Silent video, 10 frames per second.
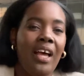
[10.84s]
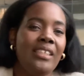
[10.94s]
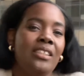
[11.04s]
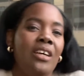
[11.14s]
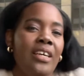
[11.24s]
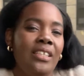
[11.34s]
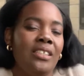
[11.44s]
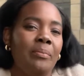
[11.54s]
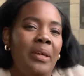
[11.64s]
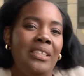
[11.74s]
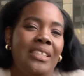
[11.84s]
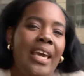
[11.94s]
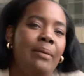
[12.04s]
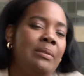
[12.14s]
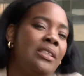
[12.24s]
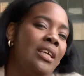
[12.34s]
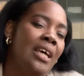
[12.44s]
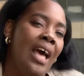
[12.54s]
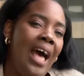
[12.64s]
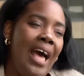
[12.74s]
started Peacescapes
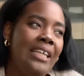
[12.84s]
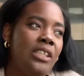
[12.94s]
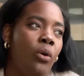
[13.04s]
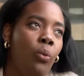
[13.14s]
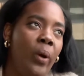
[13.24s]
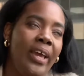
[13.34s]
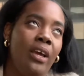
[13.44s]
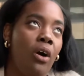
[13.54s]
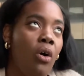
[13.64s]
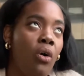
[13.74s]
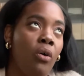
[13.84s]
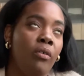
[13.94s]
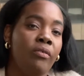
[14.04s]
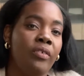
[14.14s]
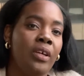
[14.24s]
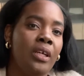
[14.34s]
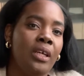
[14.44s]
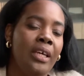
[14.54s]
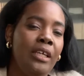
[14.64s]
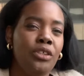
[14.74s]
as a way of
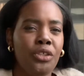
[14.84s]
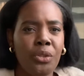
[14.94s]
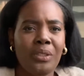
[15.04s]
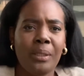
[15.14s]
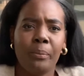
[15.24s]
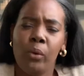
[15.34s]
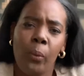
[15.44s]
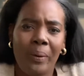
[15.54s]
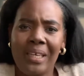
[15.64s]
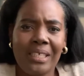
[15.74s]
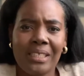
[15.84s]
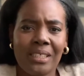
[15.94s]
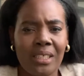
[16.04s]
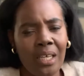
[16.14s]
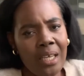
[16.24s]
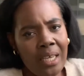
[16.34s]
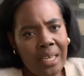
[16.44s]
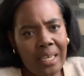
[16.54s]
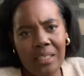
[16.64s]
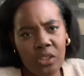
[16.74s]
introducing more peace
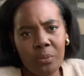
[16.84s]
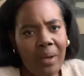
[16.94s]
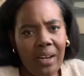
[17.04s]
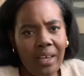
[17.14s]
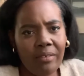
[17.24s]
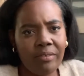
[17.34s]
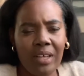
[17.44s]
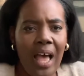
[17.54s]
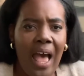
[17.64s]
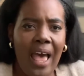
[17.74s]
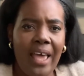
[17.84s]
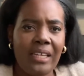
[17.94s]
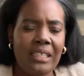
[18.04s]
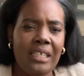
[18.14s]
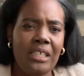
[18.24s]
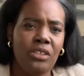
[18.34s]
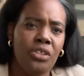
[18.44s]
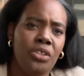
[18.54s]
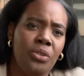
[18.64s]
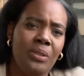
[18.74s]
into my life and
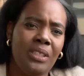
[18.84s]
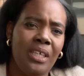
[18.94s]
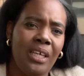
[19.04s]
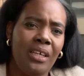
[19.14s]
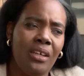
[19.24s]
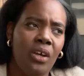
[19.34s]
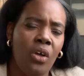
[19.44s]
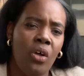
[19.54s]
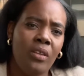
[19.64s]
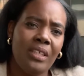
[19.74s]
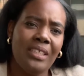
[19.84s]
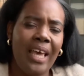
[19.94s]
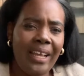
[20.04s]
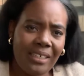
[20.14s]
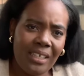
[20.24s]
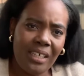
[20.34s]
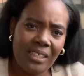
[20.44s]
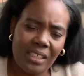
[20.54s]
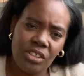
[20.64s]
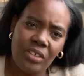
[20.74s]
introducing the
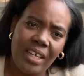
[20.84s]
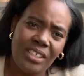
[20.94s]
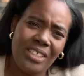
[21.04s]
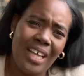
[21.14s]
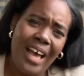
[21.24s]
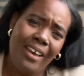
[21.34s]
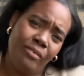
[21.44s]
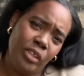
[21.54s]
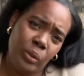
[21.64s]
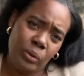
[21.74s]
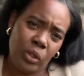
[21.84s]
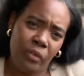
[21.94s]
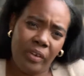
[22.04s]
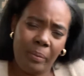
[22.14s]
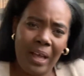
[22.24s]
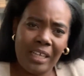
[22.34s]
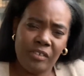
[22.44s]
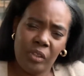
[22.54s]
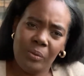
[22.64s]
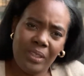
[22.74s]
techniques and strategies I have used over the
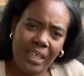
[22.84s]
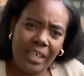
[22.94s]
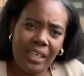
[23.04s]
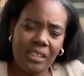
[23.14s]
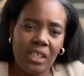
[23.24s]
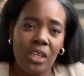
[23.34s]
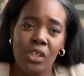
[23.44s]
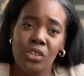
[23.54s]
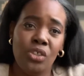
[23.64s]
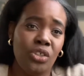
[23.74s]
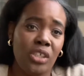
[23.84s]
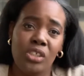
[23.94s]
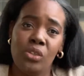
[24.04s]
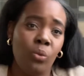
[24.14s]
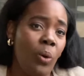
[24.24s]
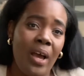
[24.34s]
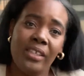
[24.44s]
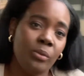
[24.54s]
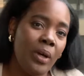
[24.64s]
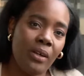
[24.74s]
past few years to just the
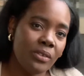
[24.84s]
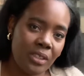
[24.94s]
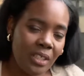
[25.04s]
wider world.